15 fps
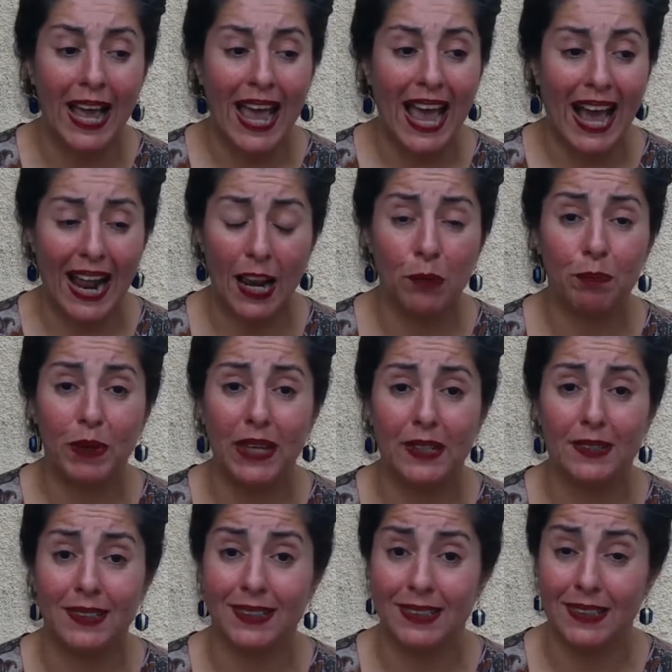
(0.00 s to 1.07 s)

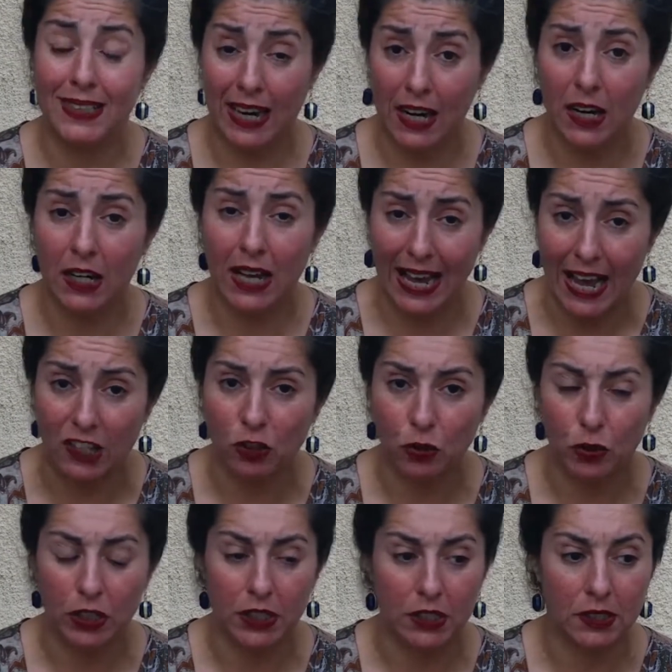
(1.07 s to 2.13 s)
helping their
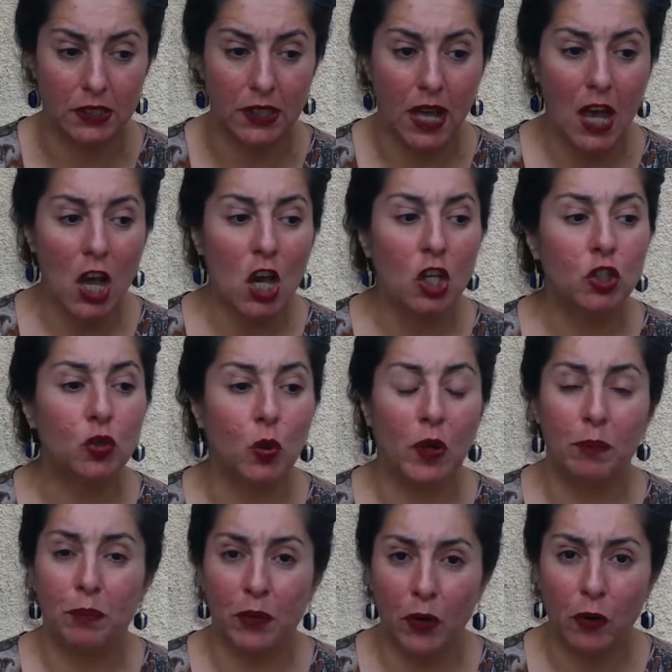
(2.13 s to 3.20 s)
countries to
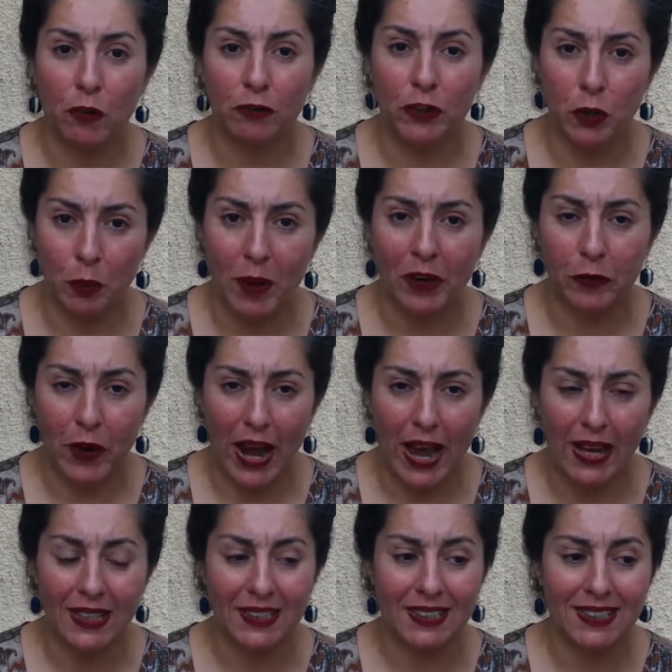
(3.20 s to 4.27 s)
improve human
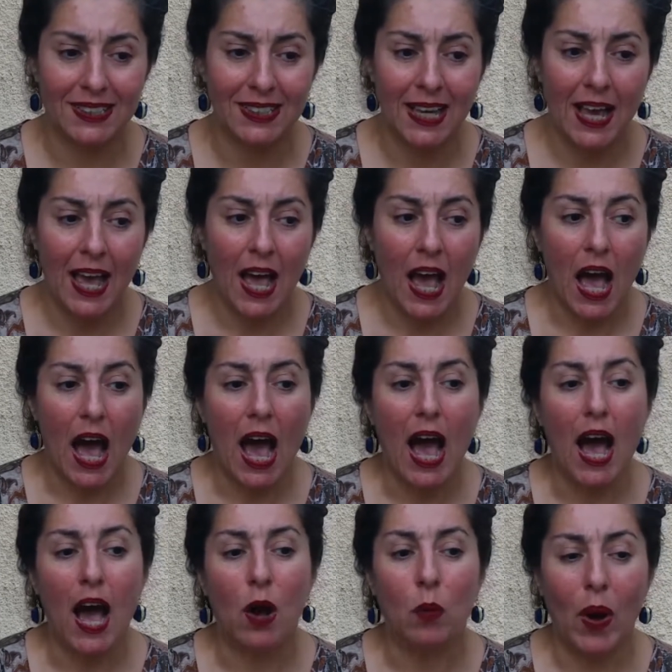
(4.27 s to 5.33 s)
rights.
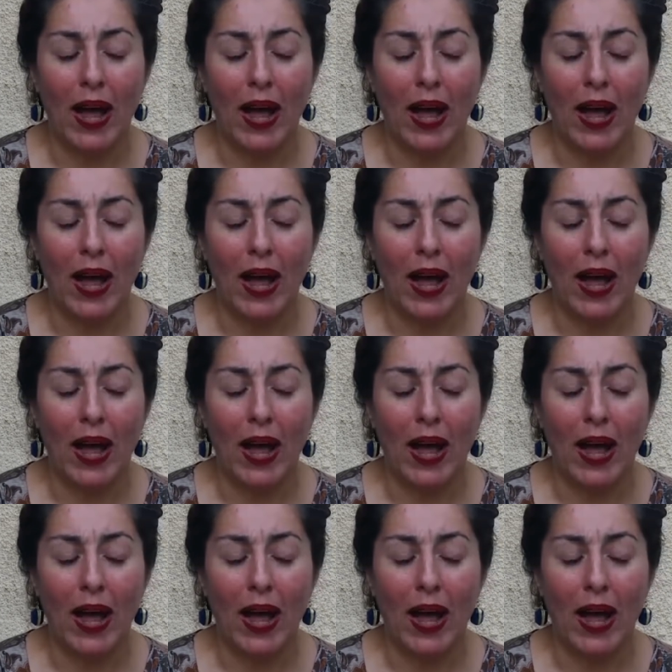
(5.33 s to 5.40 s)
I